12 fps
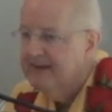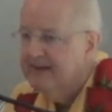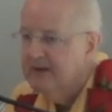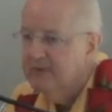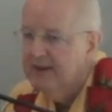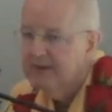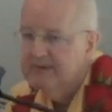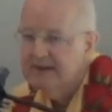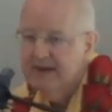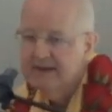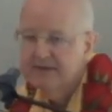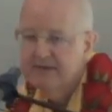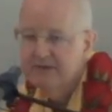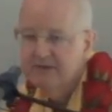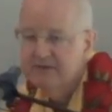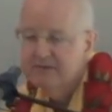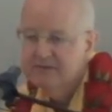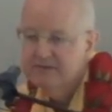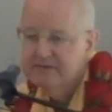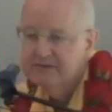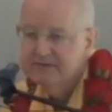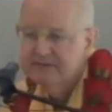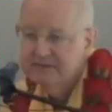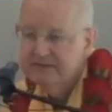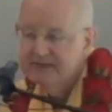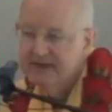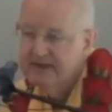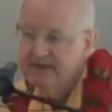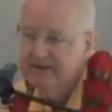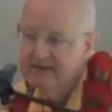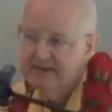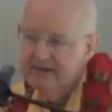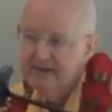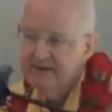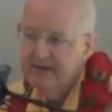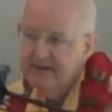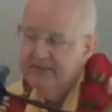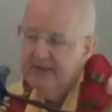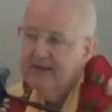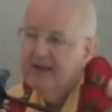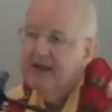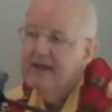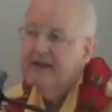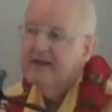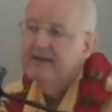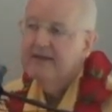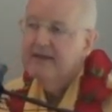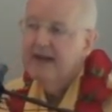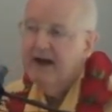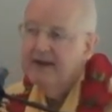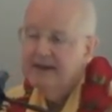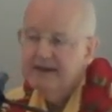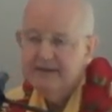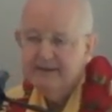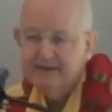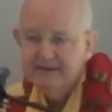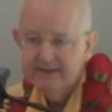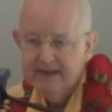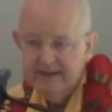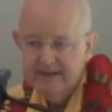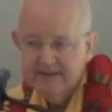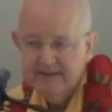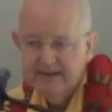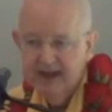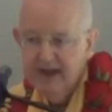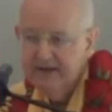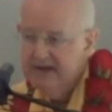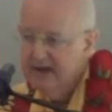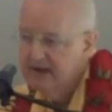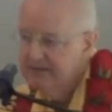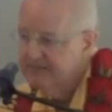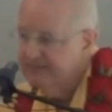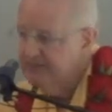Now, what I would like to do, uh, I, I like to like stand up and